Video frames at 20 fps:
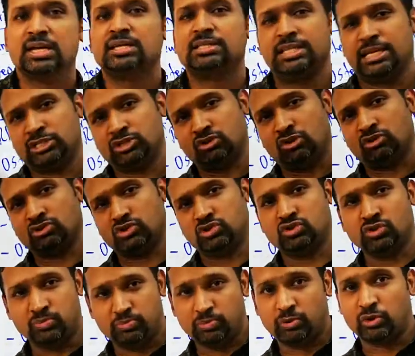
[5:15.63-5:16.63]
That's
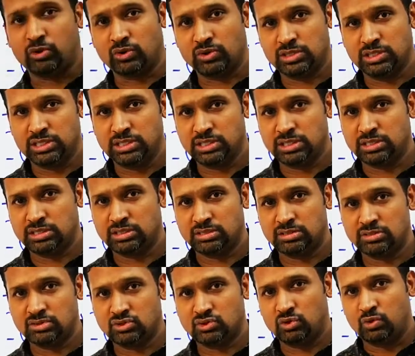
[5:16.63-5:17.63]
osteoporosis.
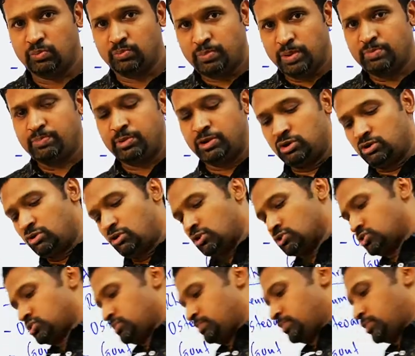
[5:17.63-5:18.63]
So people with
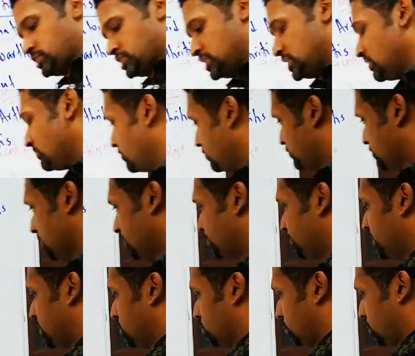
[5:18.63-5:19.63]
osteoporosis, give it
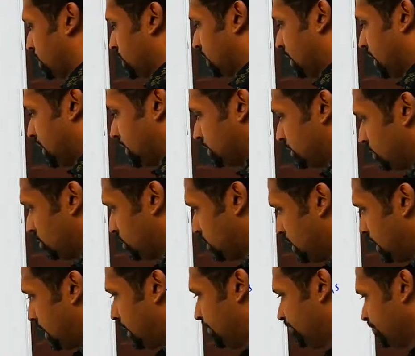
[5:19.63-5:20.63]
simple drawing.
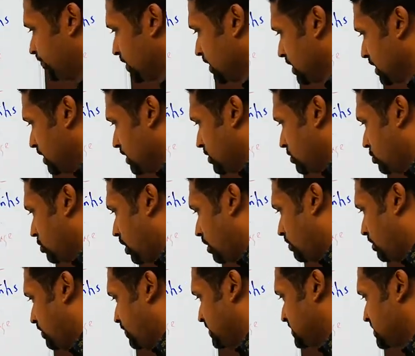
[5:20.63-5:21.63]
Yeah.
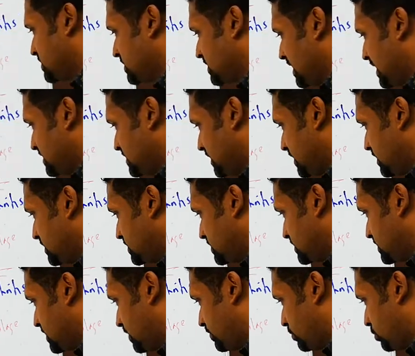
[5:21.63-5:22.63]
Normal person, let's say this
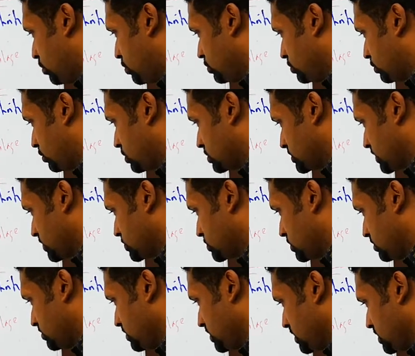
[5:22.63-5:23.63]
is their bone cross
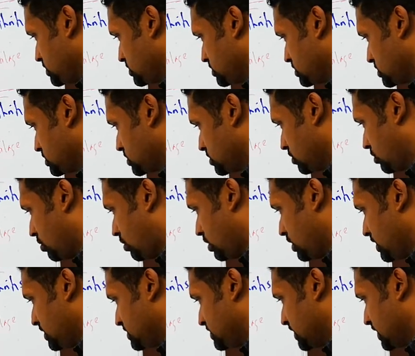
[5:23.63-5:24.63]
section, means all
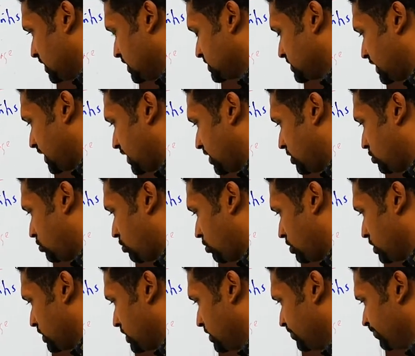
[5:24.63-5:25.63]
the circles that I
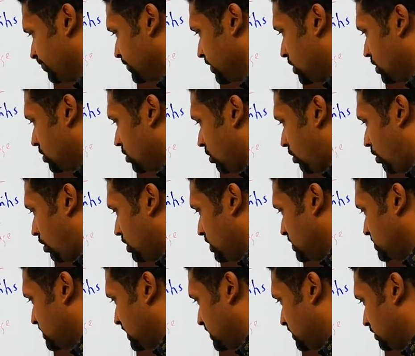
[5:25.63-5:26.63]
draw here, all
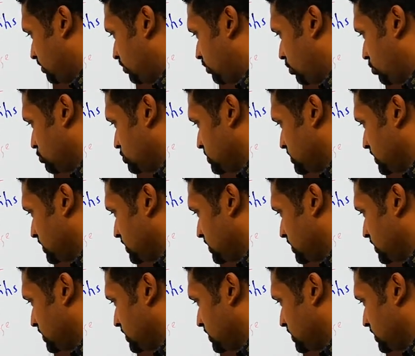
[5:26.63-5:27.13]
these are the bone